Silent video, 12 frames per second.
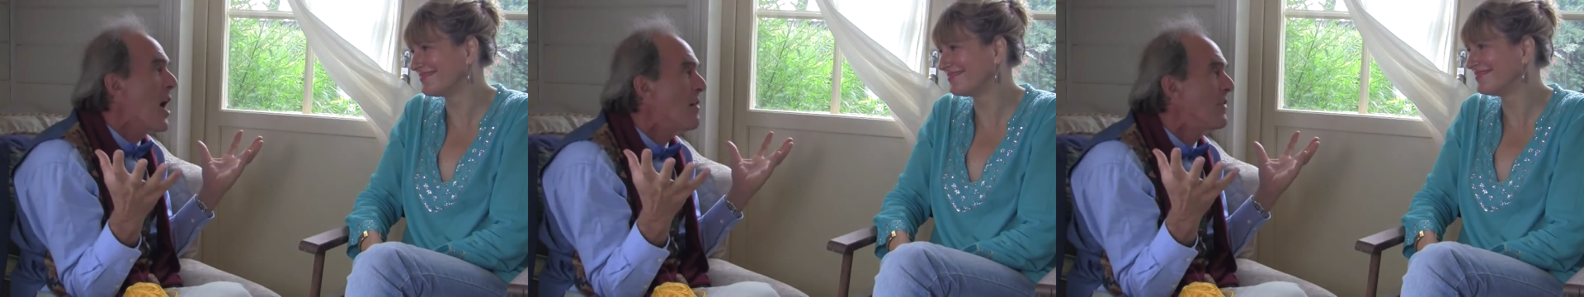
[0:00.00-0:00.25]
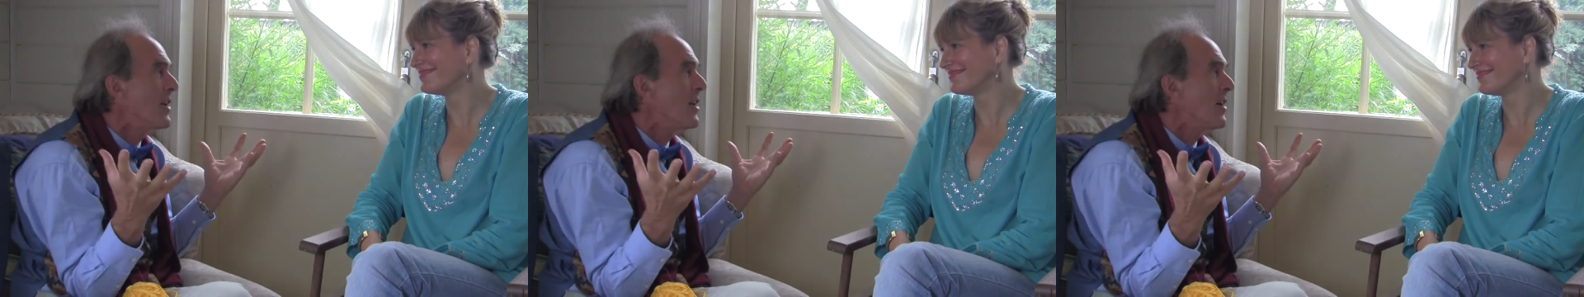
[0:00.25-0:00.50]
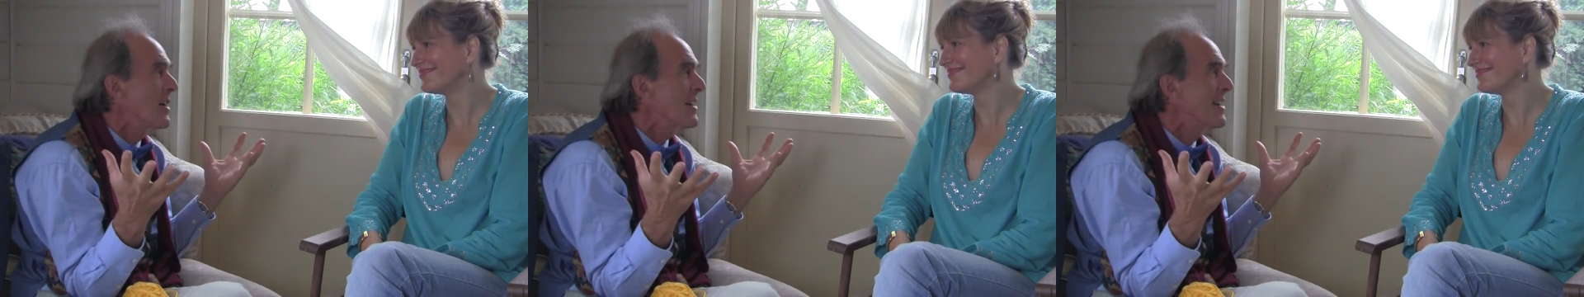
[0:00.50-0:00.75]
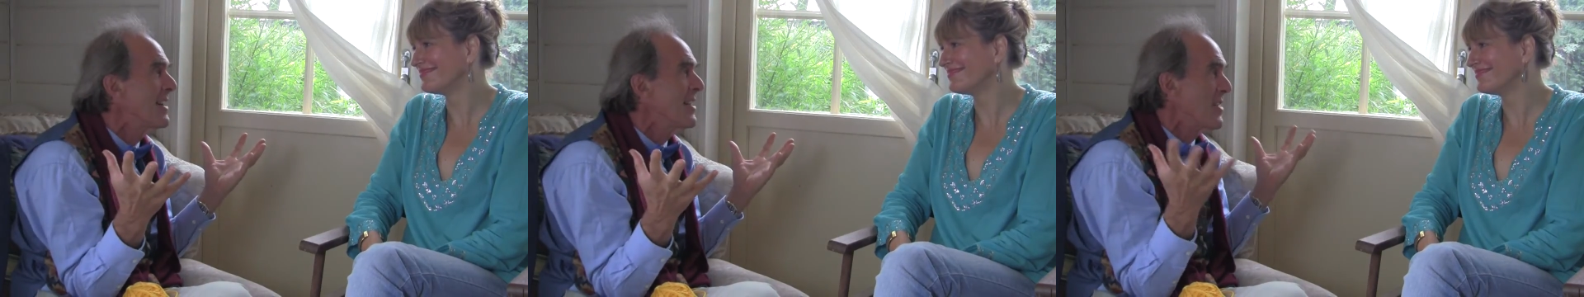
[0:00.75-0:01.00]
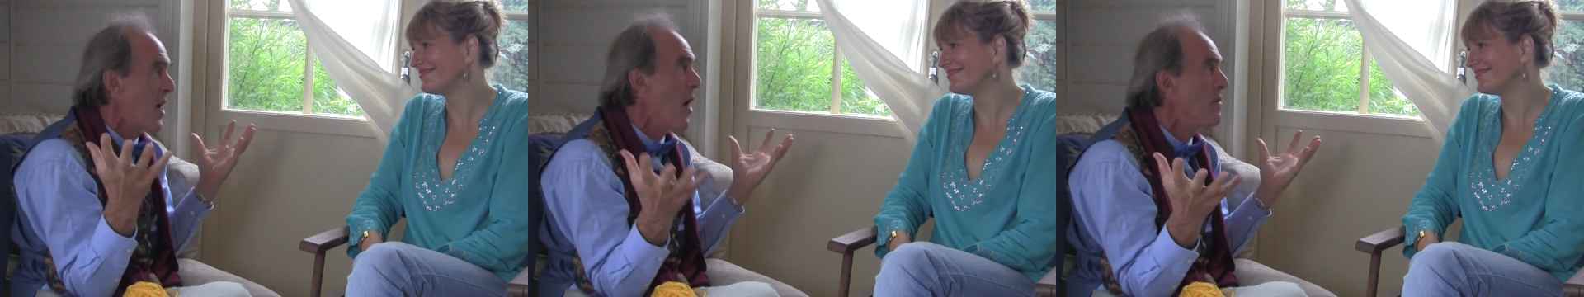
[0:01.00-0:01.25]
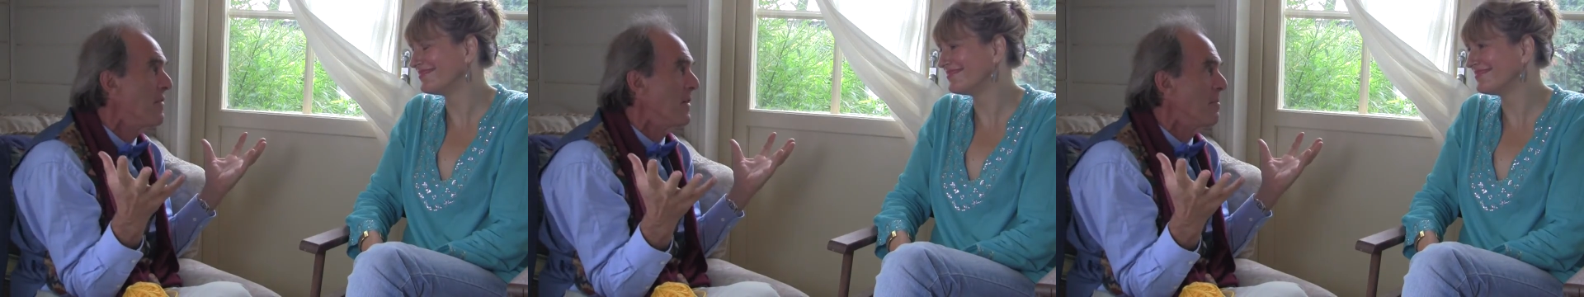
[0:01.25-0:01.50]
Speaker 1: overlook the
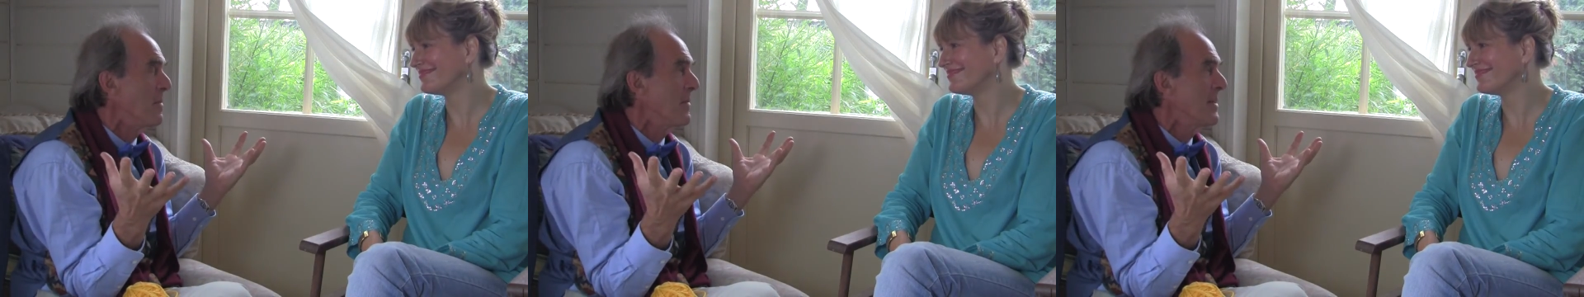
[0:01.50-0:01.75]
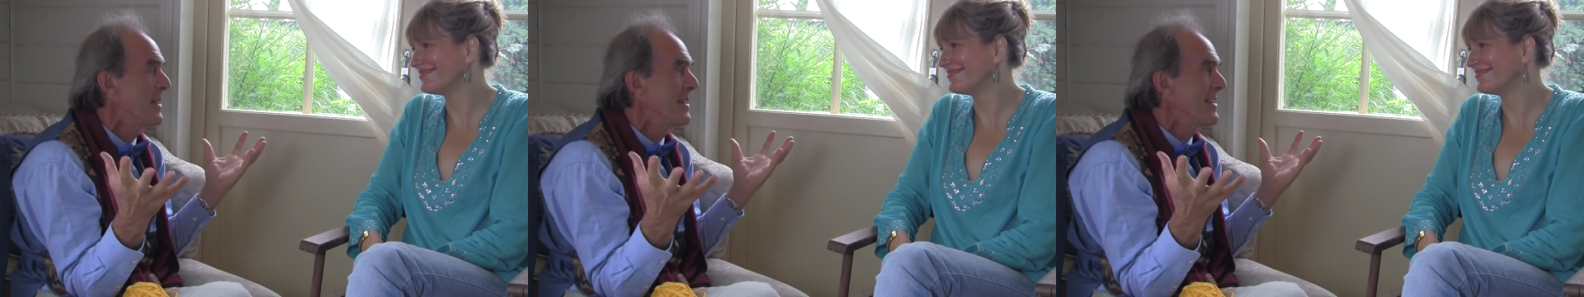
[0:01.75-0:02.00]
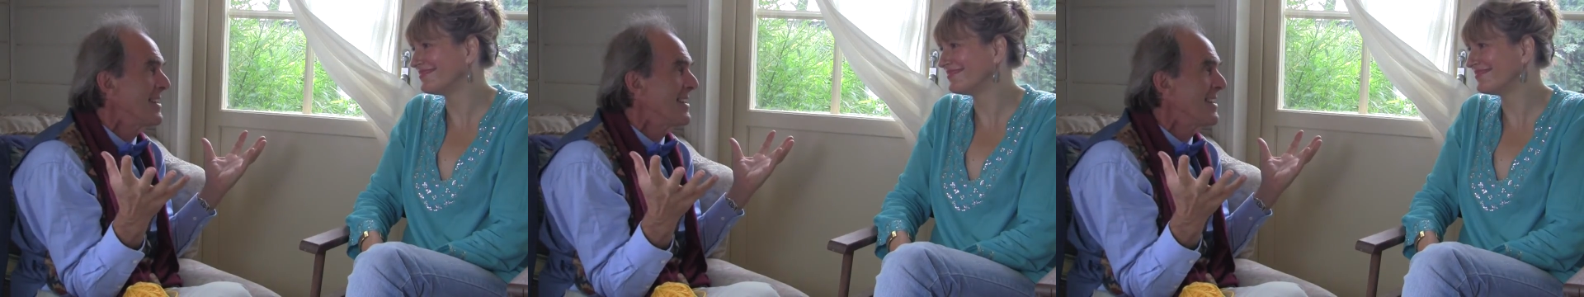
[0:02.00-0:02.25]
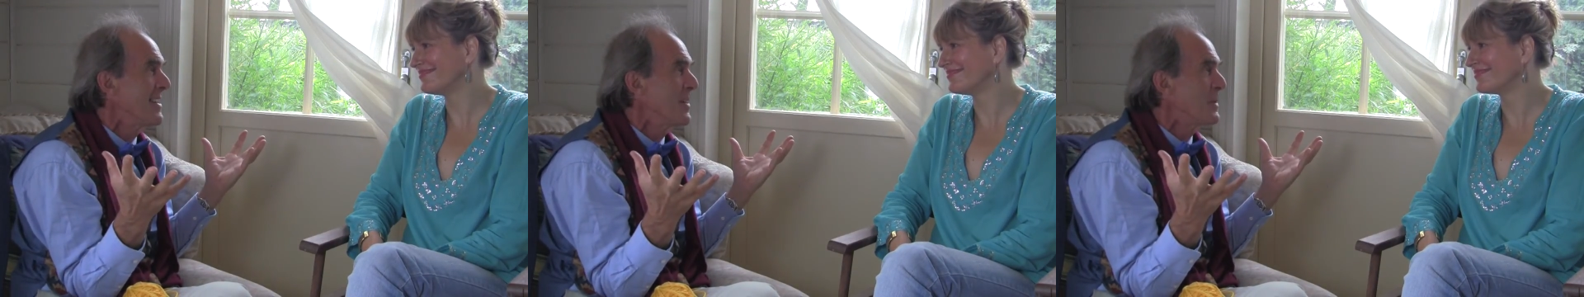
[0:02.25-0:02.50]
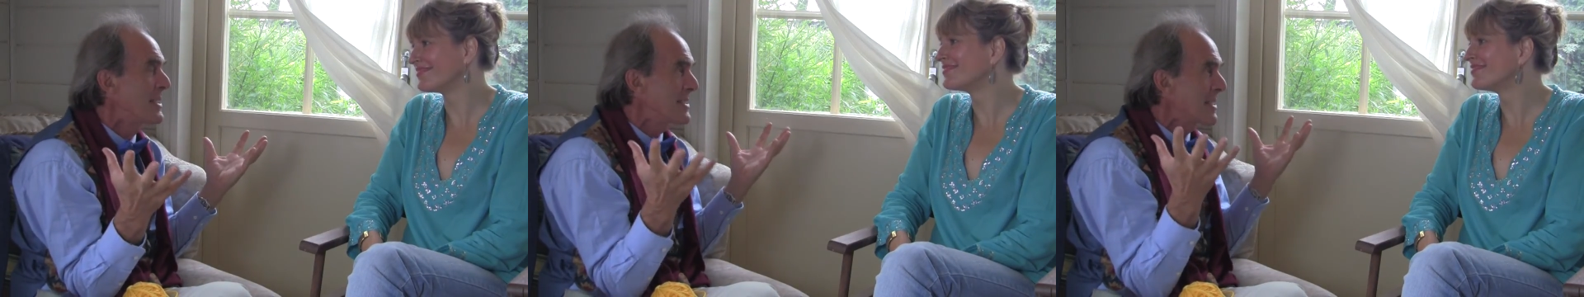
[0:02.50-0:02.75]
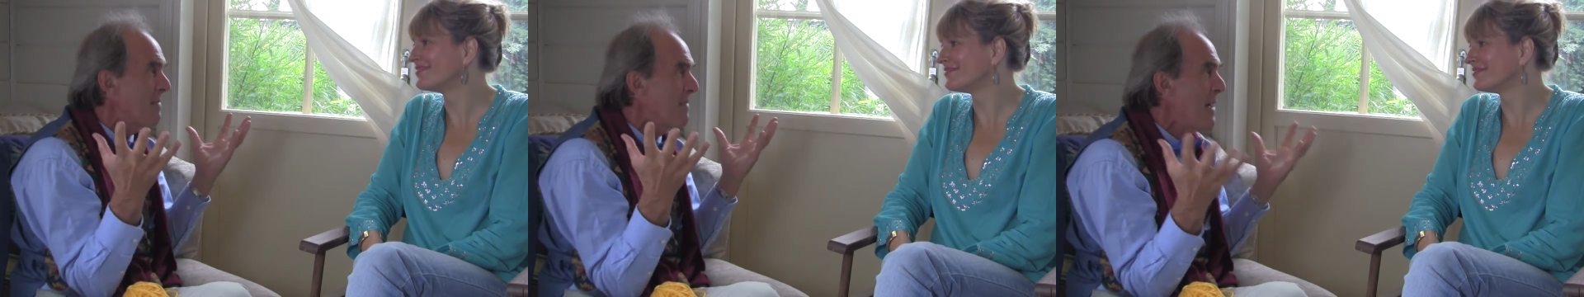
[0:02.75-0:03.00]
ovum, which is
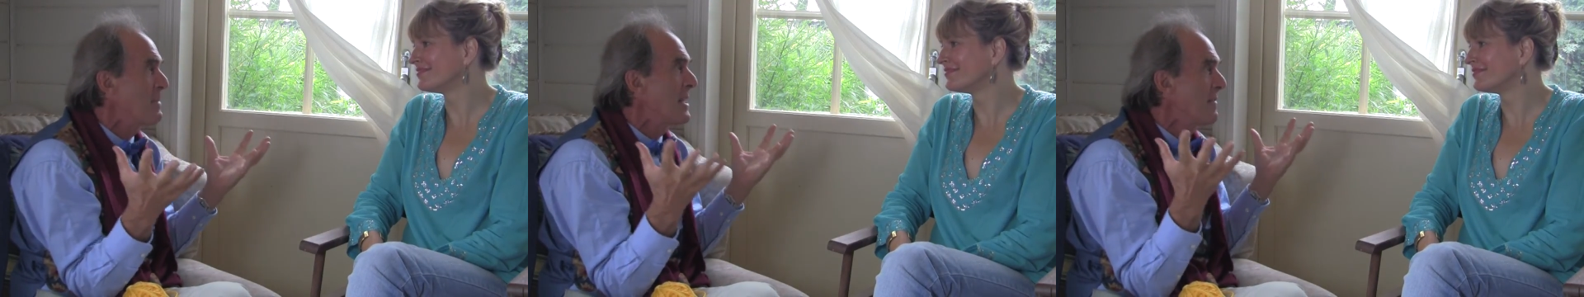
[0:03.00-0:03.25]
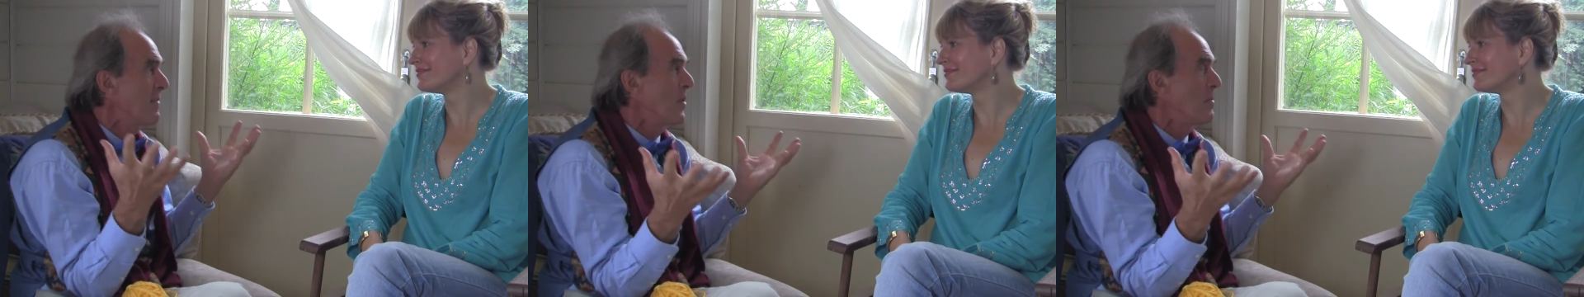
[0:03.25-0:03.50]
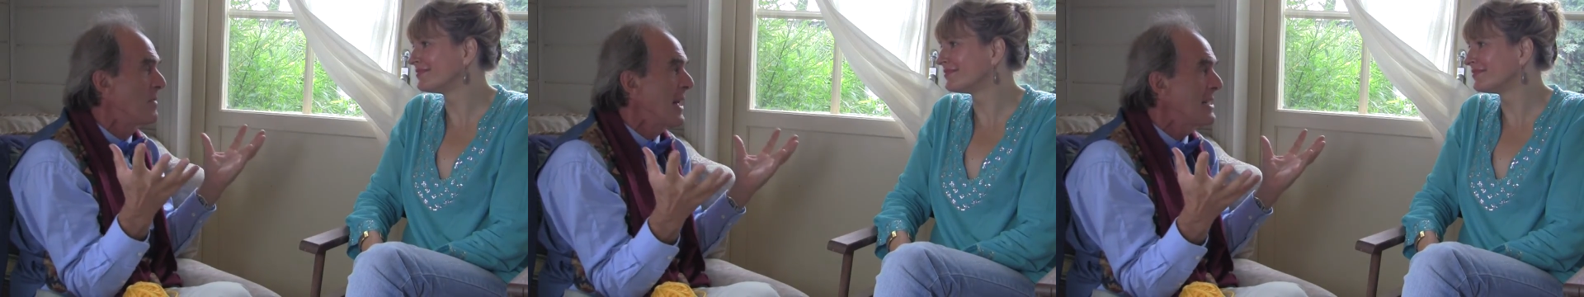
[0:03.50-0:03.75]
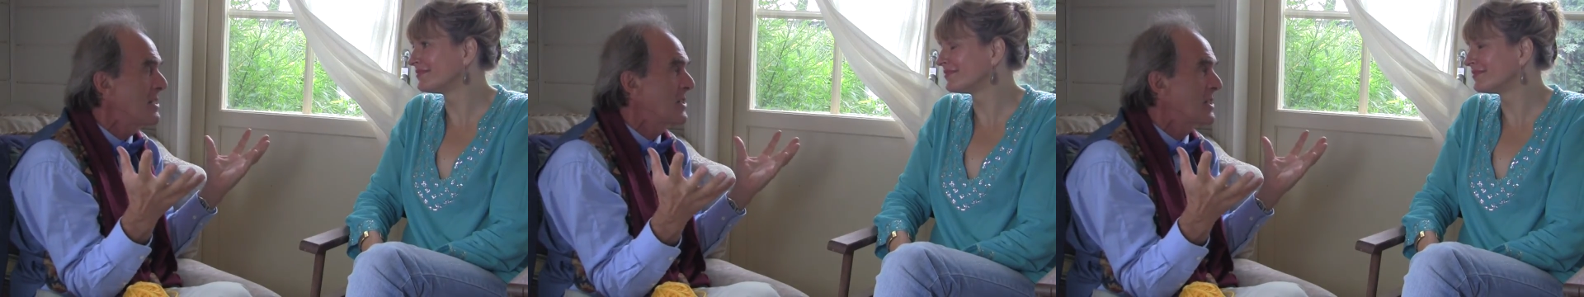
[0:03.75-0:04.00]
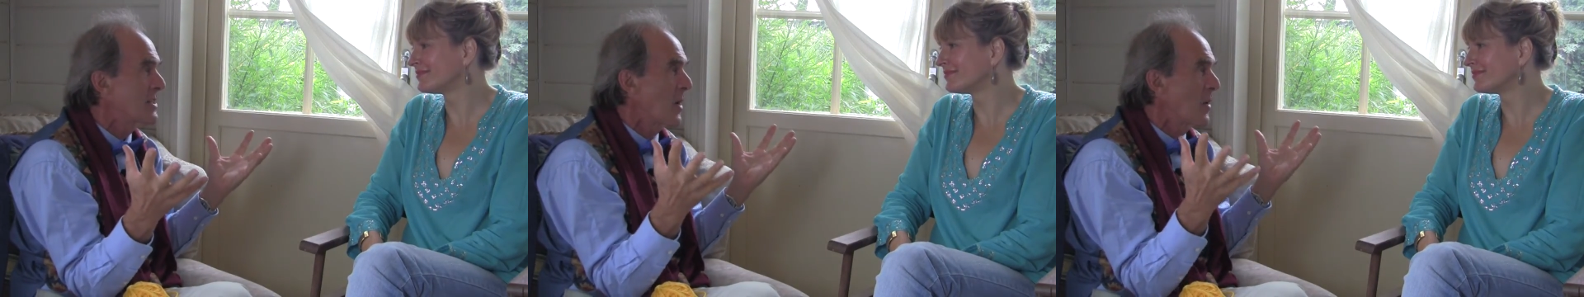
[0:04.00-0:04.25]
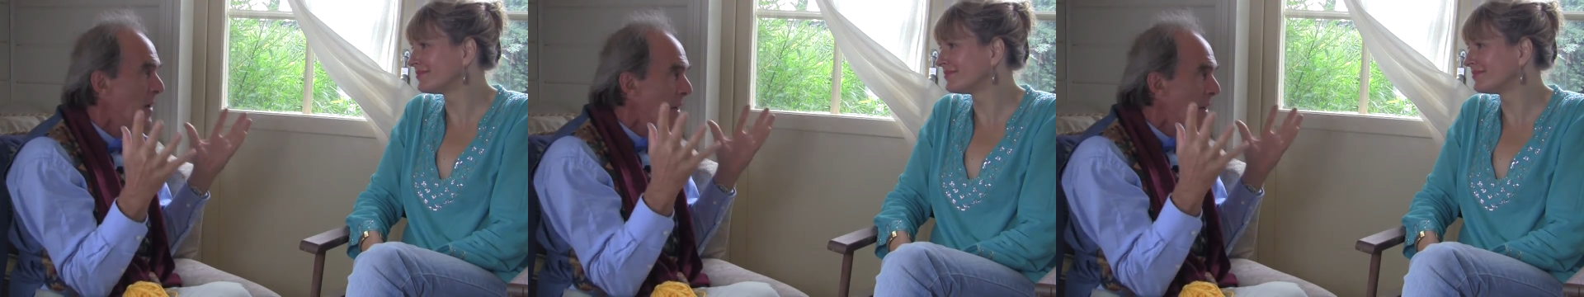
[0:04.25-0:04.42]
the feminine form of energy. So